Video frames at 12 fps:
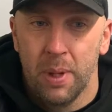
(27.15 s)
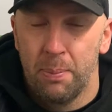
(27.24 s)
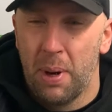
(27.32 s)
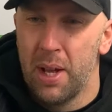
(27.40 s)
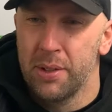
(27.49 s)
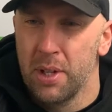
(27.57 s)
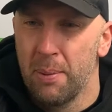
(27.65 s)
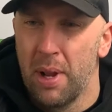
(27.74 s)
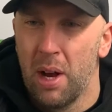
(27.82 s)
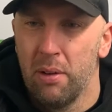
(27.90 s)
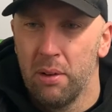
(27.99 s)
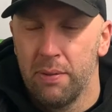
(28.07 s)
patterns coming
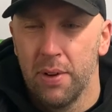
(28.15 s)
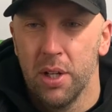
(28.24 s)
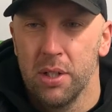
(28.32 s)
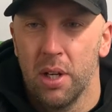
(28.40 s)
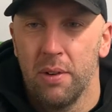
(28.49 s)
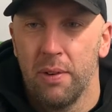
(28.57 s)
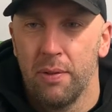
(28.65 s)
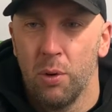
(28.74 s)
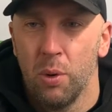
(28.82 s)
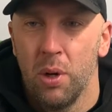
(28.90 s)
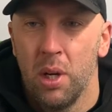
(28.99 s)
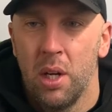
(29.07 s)
out first half, I
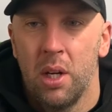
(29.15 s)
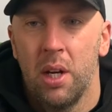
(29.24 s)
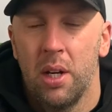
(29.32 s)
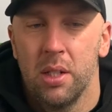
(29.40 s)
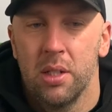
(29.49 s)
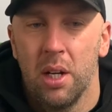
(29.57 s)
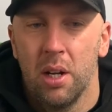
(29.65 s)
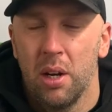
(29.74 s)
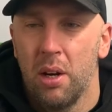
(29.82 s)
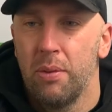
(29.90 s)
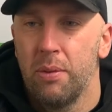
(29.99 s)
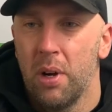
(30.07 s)
thought, and then second
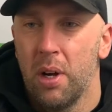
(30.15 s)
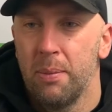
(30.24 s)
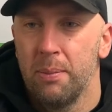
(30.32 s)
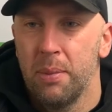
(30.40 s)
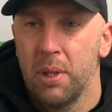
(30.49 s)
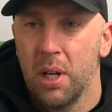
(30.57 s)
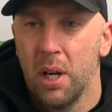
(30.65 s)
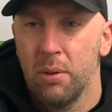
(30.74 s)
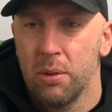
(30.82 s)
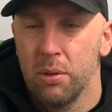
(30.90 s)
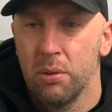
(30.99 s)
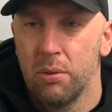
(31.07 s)
half, yeah, we
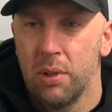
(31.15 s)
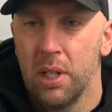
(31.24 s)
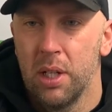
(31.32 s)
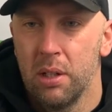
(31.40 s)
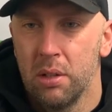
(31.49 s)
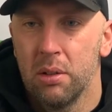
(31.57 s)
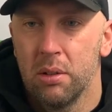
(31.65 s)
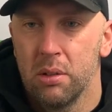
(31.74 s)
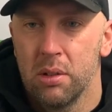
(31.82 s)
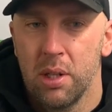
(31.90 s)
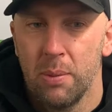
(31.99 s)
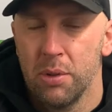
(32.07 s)
sort of really
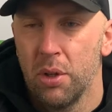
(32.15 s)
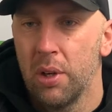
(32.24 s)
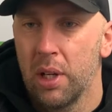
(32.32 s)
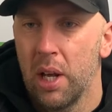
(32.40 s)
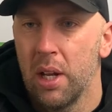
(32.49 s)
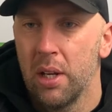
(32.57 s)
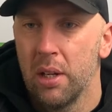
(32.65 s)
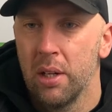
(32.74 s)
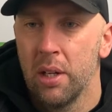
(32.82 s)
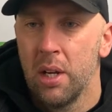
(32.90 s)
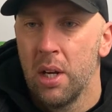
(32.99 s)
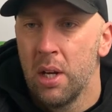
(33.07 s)
stepped on again. And
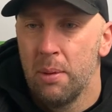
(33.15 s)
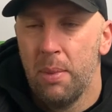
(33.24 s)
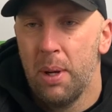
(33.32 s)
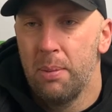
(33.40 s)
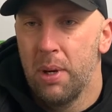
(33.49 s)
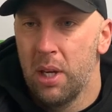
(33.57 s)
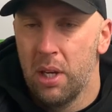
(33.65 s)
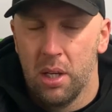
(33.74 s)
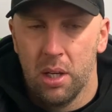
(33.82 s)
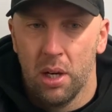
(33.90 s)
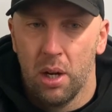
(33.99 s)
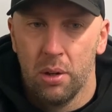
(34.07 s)
maybe,
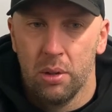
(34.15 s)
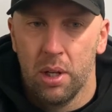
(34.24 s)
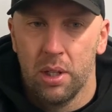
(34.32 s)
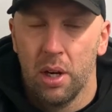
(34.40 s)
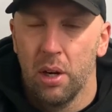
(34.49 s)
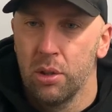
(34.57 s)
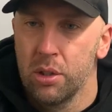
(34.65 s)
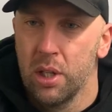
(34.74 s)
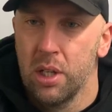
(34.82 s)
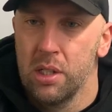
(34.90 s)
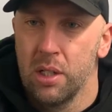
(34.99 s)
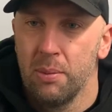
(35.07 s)
you know, they've done a lot of
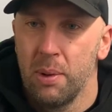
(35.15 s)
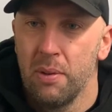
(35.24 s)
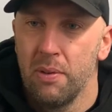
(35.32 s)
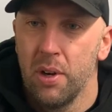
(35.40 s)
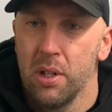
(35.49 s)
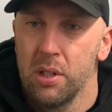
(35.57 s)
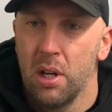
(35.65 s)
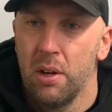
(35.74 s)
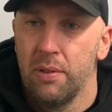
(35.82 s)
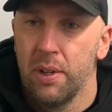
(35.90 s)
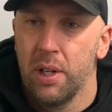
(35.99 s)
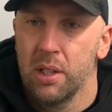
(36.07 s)
chasing maybe first
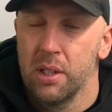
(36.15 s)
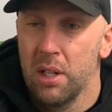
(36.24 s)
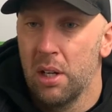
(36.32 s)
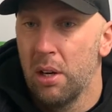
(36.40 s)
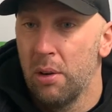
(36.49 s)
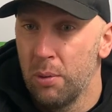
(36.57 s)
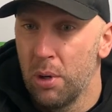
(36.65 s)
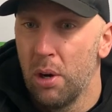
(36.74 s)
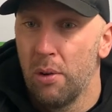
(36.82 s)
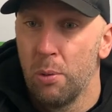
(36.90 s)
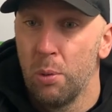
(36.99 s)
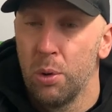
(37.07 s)
half, and then second half we got our
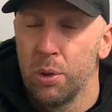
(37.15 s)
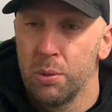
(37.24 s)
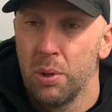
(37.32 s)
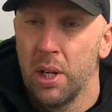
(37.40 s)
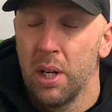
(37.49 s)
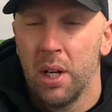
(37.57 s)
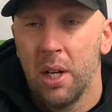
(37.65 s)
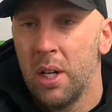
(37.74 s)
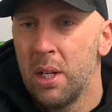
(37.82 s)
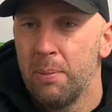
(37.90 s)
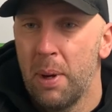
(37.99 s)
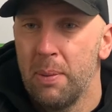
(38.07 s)
rewards, where
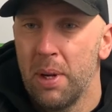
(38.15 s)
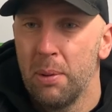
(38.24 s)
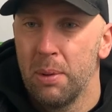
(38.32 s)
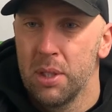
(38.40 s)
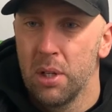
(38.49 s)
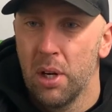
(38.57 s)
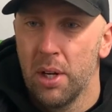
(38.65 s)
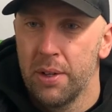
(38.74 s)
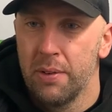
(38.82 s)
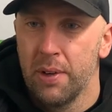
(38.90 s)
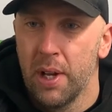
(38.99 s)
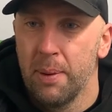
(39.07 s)
maybe a little bit tired
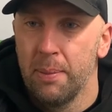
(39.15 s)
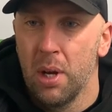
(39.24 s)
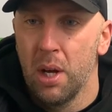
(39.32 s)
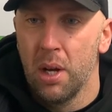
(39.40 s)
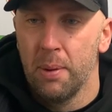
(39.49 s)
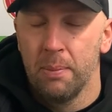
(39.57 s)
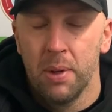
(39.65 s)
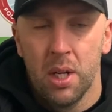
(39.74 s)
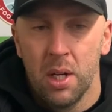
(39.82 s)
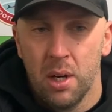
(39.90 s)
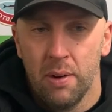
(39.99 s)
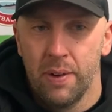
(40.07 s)
for them.
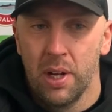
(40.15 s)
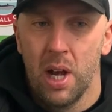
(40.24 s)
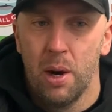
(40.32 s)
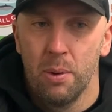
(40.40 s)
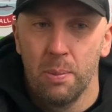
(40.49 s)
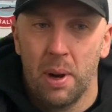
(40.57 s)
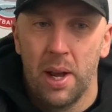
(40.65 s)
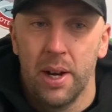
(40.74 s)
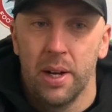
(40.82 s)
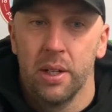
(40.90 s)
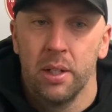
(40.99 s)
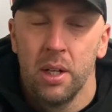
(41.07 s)
I think how we're playing
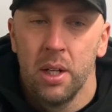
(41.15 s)
and